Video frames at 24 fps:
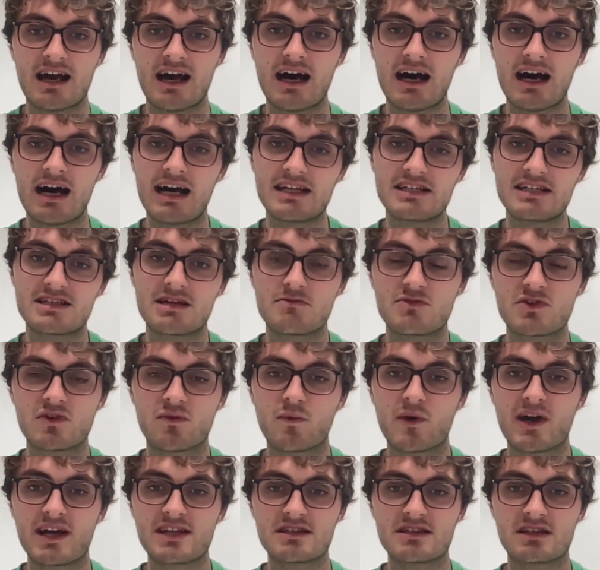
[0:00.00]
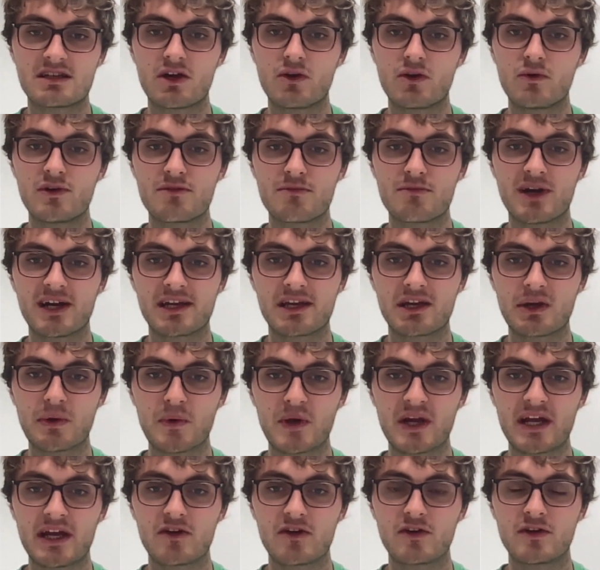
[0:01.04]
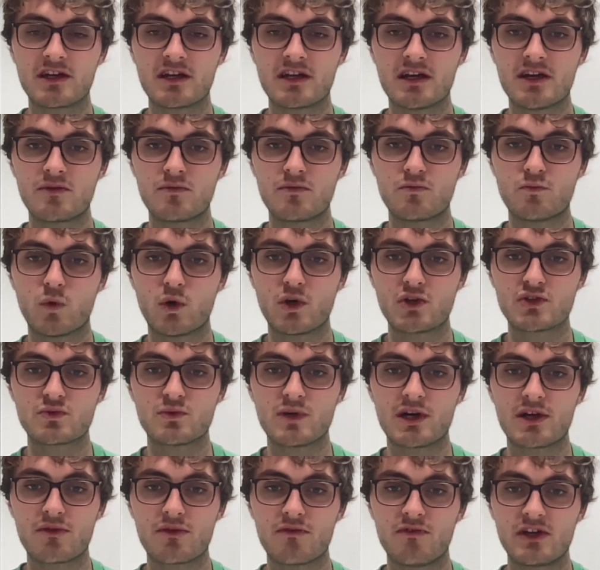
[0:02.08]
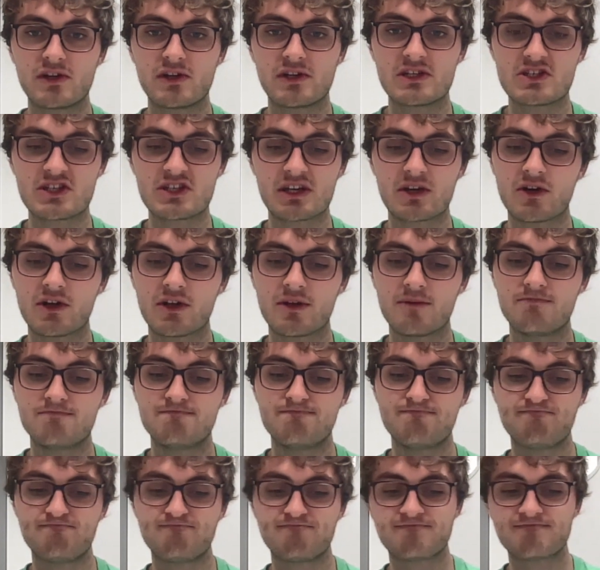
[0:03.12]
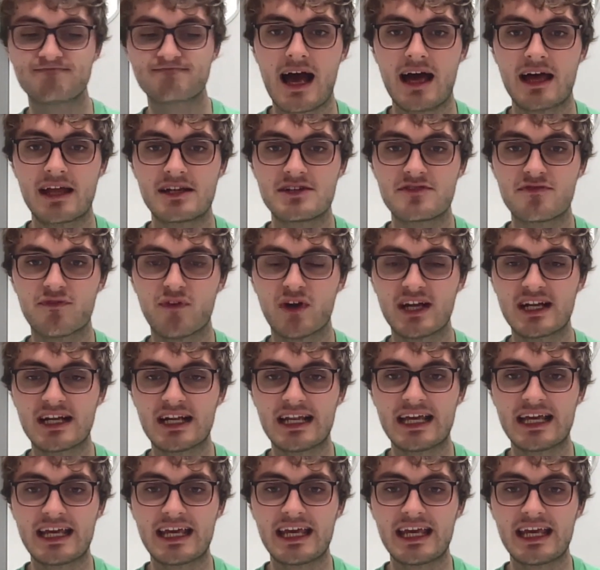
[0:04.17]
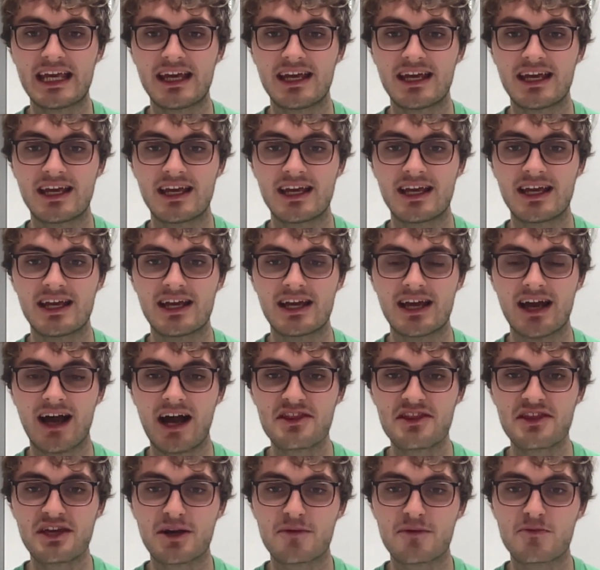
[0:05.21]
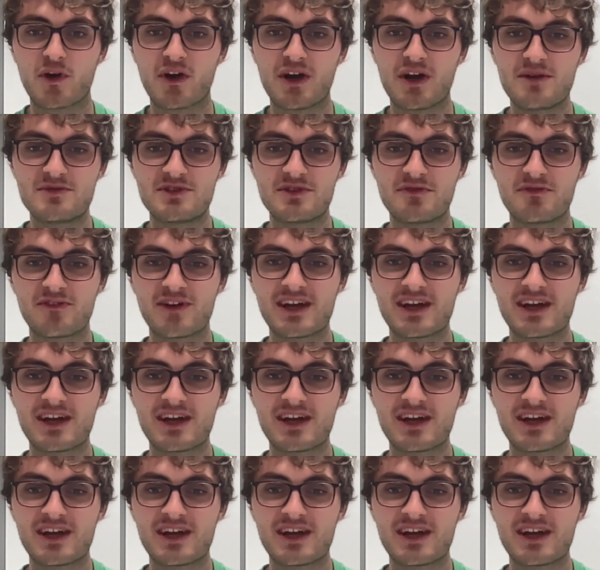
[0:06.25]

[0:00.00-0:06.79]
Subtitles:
in terms of where to go with my career and what's worth focusing on. And finally, I think I brought home some